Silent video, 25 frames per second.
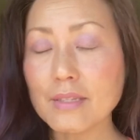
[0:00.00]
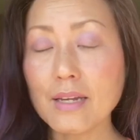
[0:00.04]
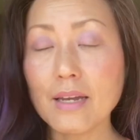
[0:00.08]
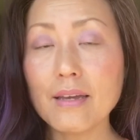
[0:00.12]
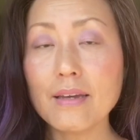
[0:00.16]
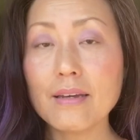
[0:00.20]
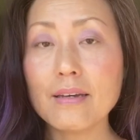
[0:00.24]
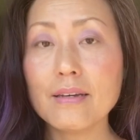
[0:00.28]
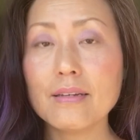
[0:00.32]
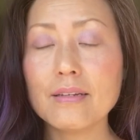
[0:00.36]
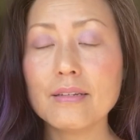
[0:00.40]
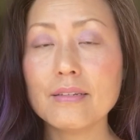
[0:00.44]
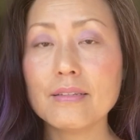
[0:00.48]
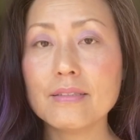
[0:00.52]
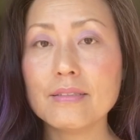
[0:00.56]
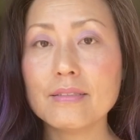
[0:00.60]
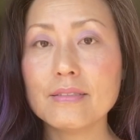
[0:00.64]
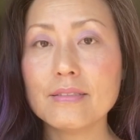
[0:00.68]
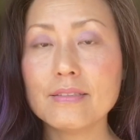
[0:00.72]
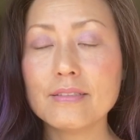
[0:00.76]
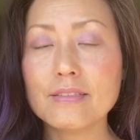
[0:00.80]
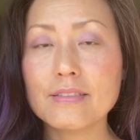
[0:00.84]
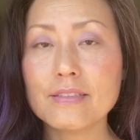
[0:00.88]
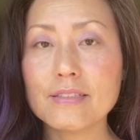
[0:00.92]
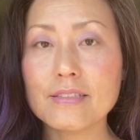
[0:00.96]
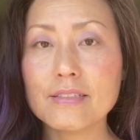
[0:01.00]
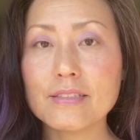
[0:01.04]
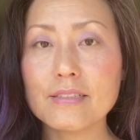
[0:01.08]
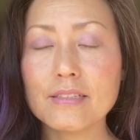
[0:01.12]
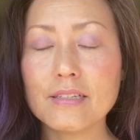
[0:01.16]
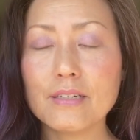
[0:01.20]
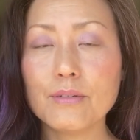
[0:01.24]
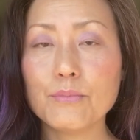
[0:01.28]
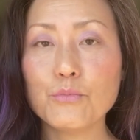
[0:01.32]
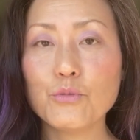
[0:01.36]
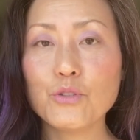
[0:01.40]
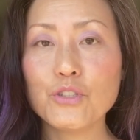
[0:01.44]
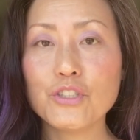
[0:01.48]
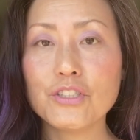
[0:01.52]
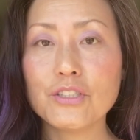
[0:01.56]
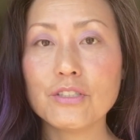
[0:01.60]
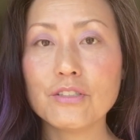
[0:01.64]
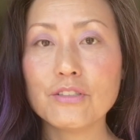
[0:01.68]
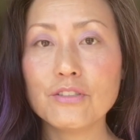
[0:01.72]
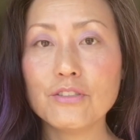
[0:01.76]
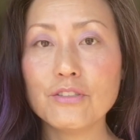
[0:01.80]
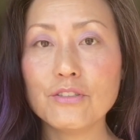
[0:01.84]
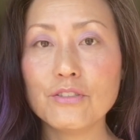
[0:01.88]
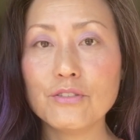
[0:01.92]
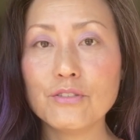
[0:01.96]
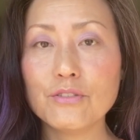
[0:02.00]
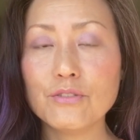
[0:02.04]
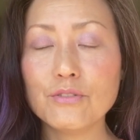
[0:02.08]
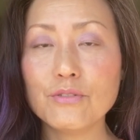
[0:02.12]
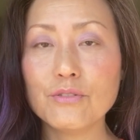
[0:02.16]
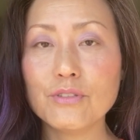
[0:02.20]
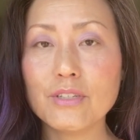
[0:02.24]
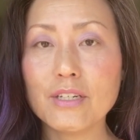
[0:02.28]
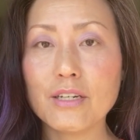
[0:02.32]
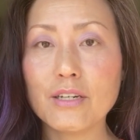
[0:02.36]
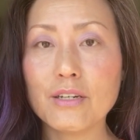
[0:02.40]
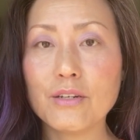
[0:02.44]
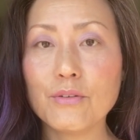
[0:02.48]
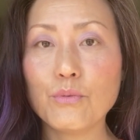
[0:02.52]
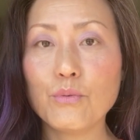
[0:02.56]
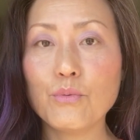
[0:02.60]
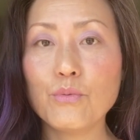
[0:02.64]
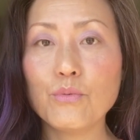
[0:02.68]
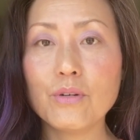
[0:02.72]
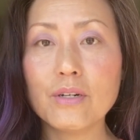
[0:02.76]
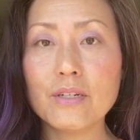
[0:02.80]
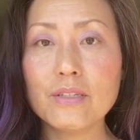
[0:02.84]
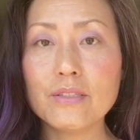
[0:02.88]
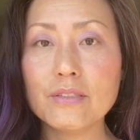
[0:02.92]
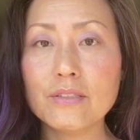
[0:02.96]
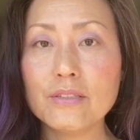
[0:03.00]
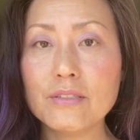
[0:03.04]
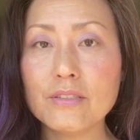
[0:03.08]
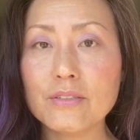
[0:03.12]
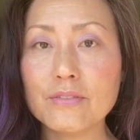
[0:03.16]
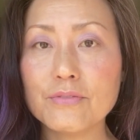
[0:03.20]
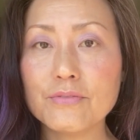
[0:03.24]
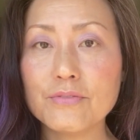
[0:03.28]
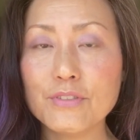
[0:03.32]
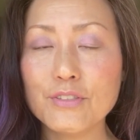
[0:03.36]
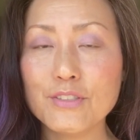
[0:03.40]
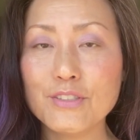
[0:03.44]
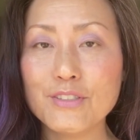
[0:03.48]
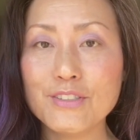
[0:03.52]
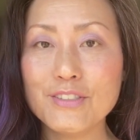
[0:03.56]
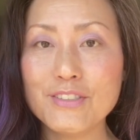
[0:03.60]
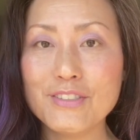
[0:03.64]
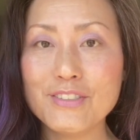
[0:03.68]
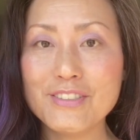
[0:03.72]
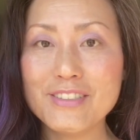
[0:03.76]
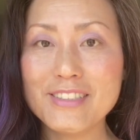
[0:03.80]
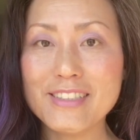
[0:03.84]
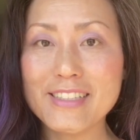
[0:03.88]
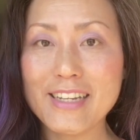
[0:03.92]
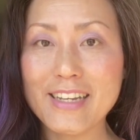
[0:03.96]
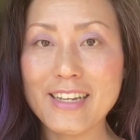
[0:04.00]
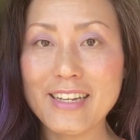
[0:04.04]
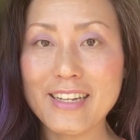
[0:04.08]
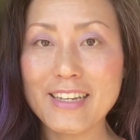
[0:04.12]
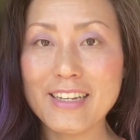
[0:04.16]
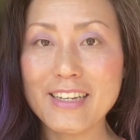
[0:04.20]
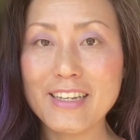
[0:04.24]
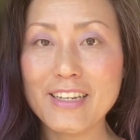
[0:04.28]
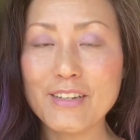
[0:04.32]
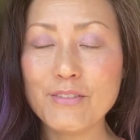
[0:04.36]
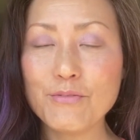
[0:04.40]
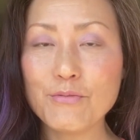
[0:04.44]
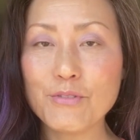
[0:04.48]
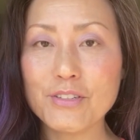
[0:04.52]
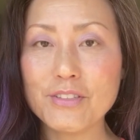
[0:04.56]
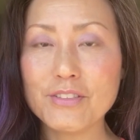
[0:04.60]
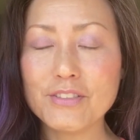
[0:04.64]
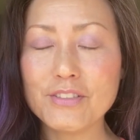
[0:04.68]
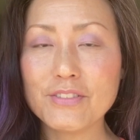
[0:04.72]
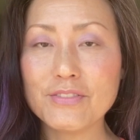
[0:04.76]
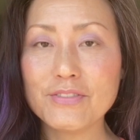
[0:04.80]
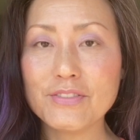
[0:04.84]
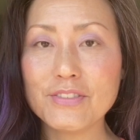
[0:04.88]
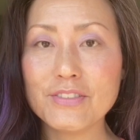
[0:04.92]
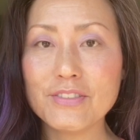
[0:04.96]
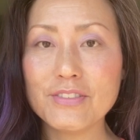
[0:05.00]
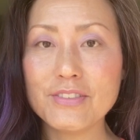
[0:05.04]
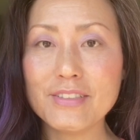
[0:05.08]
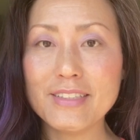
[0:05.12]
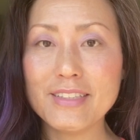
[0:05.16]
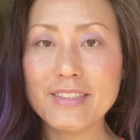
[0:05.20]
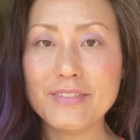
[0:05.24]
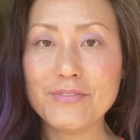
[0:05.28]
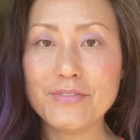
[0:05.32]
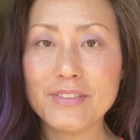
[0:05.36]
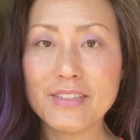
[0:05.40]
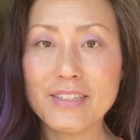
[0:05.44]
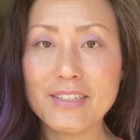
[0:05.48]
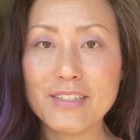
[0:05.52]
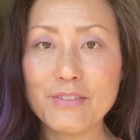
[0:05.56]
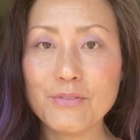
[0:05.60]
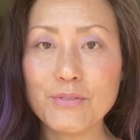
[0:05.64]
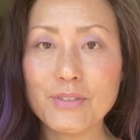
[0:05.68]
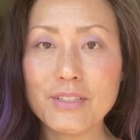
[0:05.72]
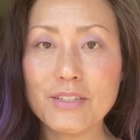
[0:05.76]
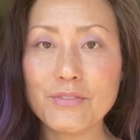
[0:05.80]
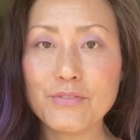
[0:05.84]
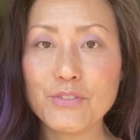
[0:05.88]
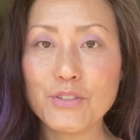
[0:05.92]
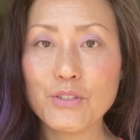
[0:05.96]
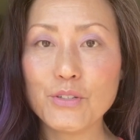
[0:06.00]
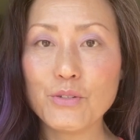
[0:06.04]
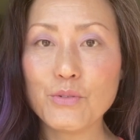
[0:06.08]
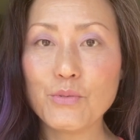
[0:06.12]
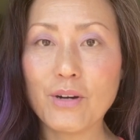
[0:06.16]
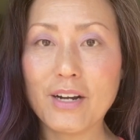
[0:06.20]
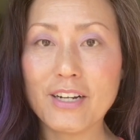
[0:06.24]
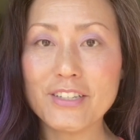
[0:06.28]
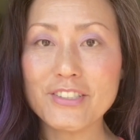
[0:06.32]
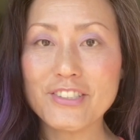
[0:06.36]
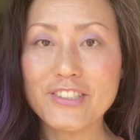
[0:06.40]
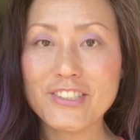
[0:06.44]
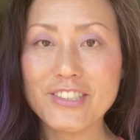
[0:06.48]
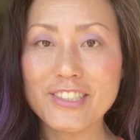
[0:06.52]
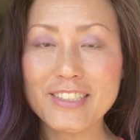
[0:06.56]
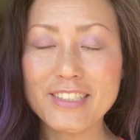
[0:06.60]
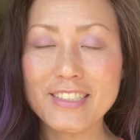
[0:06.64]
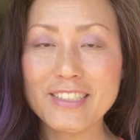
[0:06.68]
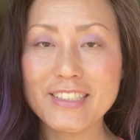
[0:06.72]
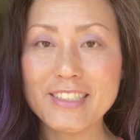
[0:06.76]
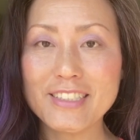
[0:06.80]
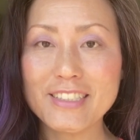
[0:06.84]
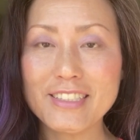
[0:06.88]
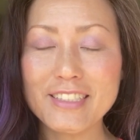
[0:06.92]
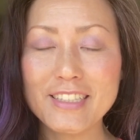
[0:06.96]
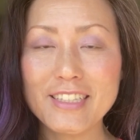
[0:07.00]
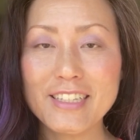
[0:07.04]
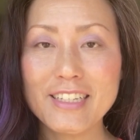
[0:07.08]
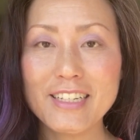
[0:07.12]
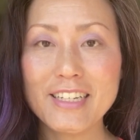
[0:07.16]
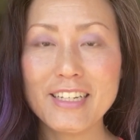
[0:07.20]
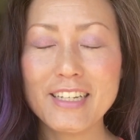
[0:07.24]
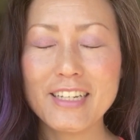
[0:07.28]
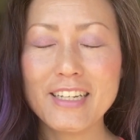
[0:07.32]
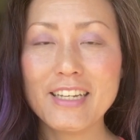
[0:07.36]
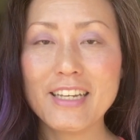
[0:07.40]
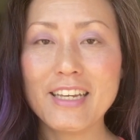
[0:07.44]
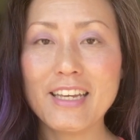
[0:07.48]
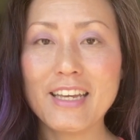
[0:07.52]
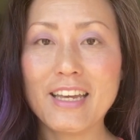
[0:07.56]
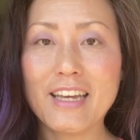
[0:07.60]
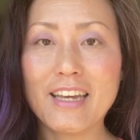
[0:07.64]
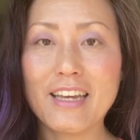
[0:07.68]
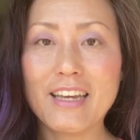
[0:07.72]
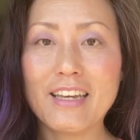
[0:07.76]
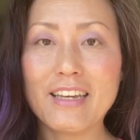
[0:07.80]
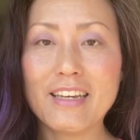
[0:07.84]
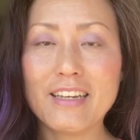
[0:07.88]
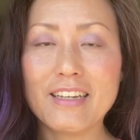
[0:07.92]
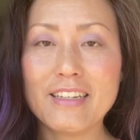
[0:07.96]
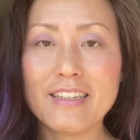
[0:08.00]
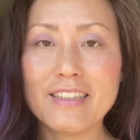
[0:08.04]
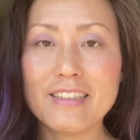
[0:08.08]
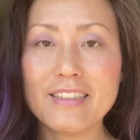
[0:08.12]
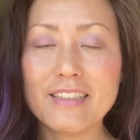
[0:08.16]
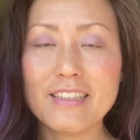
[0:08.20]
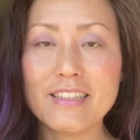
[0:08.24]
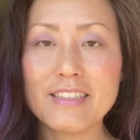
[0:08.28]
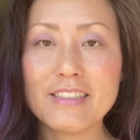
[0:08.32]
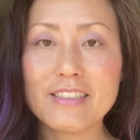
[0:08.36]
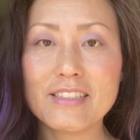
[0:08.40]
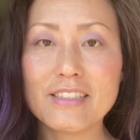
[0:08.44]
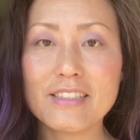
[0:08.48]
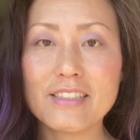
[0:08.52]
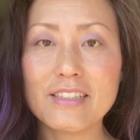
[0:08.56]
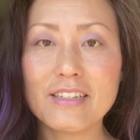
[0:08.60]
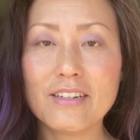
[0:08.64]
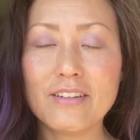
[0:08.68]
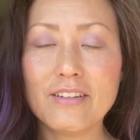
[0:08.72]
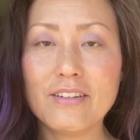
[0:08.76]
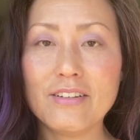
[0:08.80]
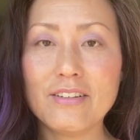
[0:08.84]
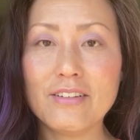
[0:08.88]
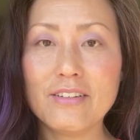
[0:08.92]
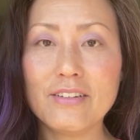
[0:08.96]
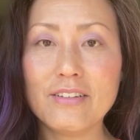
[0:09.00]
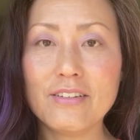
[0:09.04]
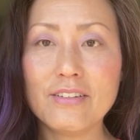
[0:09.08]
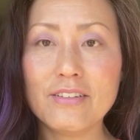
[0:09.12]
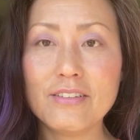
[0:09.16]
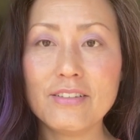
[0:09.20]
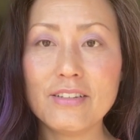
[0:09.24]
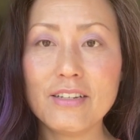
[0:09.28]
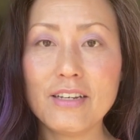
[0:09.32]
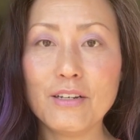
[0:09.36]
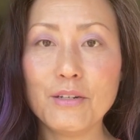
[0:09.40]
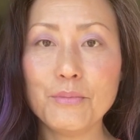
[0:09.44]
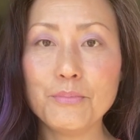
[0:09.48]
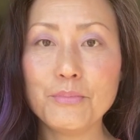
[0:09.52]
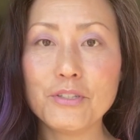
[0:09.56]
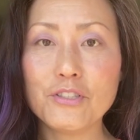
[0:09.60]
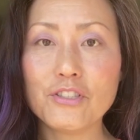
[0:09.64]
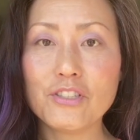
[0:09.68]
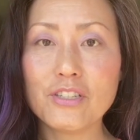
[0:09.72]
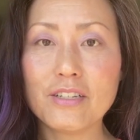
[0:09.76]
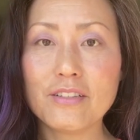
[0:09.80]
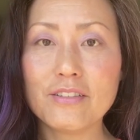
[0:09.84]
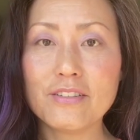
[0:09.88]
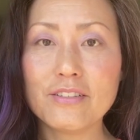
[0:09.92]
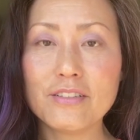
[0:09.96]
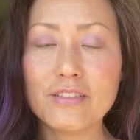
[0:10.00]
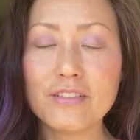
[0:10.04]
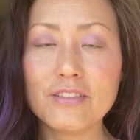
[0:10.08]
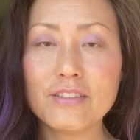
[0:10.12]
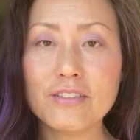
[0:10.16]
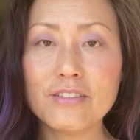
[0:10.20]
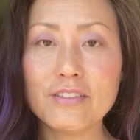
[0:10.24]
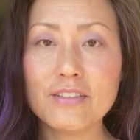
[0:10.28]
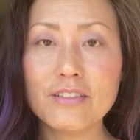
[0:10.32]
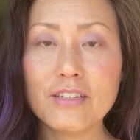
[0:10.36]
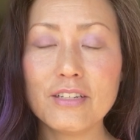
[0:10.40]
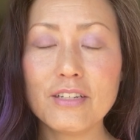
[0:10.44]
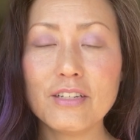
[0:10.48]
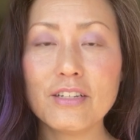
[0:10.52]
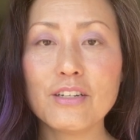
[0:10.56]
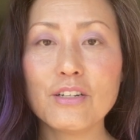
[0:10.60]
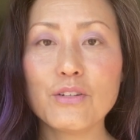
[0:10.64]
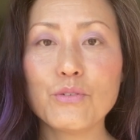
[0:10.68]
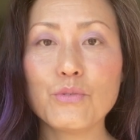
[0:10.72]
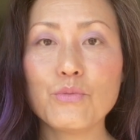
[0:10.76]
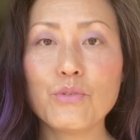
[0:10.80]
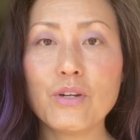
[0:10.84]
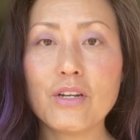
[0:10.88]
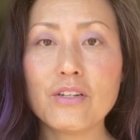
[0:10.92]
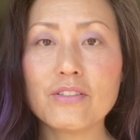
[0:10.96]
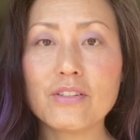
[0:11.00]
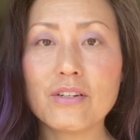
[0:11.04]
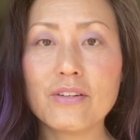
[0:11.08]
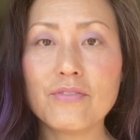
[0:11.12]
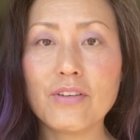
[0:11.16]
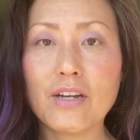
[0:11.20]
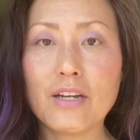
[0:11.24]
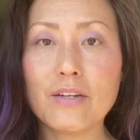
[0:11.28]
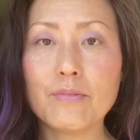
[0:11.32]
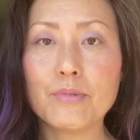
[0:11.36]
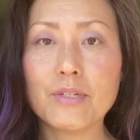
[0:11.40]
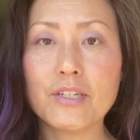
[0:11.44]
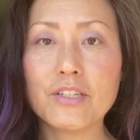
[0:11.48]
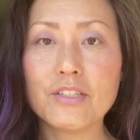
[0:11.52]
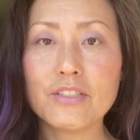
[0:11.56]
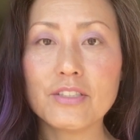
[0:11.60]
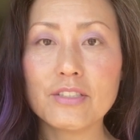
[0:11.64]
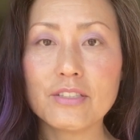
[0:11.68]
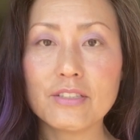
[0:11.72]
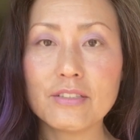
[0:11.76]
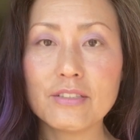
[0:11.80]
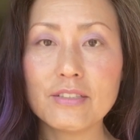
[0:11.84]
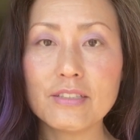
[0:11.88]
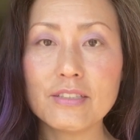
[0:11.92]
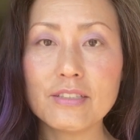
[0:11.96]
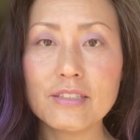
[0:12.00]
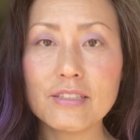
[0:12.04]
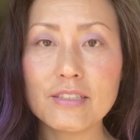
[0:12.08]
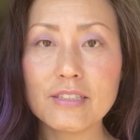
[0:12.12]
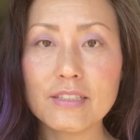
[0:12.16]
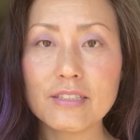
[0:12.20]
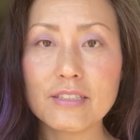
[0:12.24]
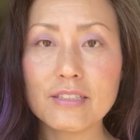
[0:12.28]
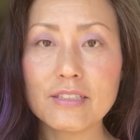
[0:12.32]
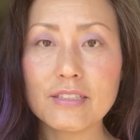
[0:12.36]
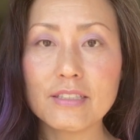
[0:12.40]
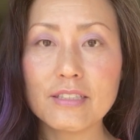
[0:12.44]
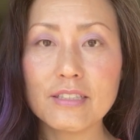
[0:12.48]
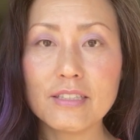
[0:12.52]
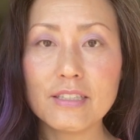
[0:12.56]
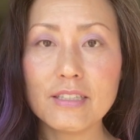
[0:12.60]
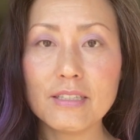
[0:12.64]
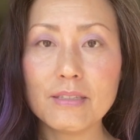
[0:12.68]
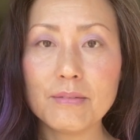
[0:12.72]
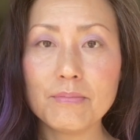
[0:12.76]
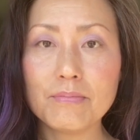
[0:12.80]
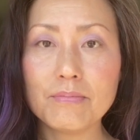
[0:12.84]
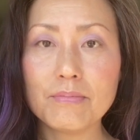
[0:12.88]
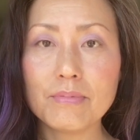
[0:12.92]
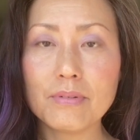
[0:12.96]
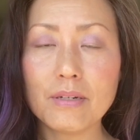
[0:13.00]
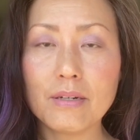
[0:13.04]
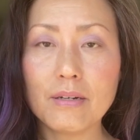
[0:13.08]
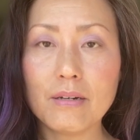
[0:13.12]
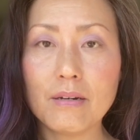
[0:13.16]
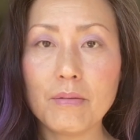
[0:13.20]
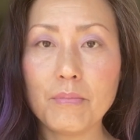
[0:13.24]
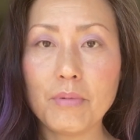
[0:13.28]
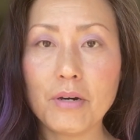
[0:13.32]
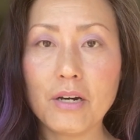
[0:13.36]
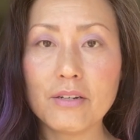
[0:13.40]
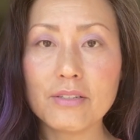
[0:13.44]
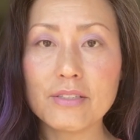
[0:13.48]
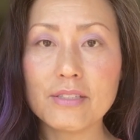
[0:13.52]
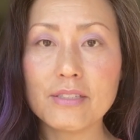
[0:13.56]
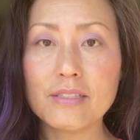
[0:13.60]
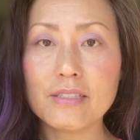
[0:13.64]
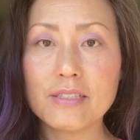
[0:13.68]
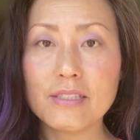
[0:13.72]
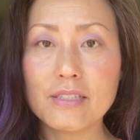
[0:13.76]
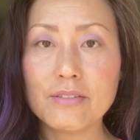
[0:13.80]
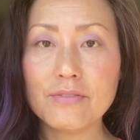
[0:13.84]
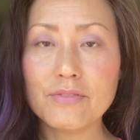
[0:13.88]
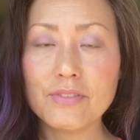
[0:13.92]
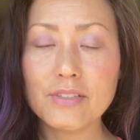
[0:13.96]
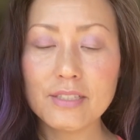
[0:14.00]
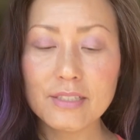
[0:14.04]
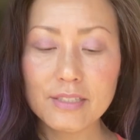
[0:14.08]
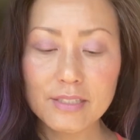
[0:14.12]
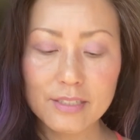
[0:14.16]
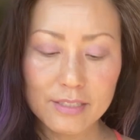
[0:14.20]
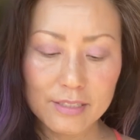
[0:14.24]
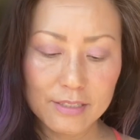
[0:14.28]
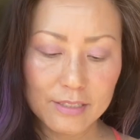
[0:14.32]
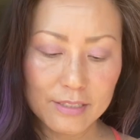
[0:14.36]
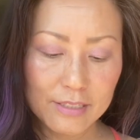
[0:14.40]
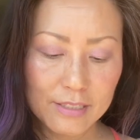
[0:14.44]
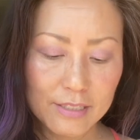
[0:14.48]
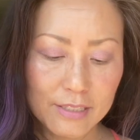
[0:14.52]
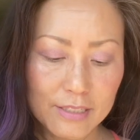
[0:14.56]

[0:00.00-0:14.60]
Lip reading: And I'm wishing you a wonderful day, wonderful evening, whenever you're watching. And let's all help each other raise our vibrations and keep positivity.